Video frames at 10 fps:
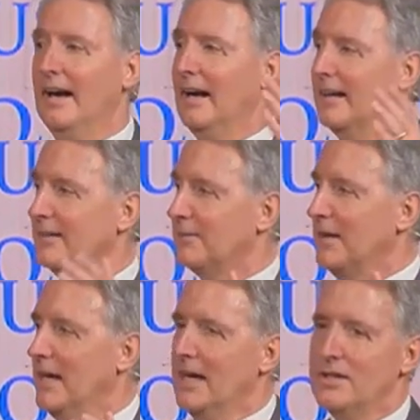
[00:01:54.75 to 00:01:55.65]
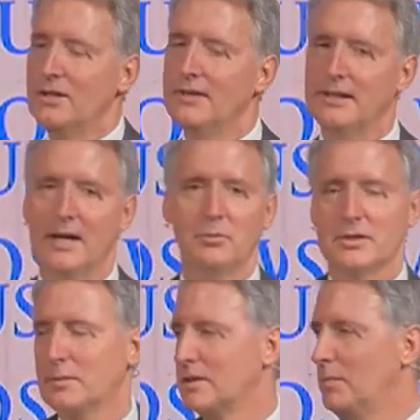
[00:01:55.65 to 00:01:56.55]
And you know that line
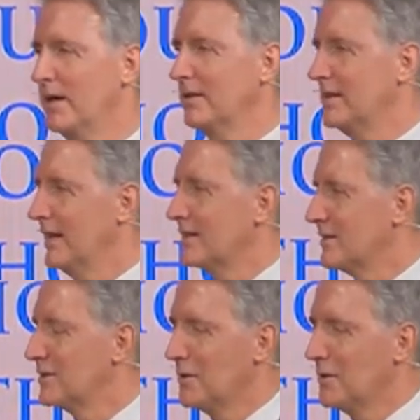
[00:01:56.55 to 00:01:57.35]
works much better in Texas.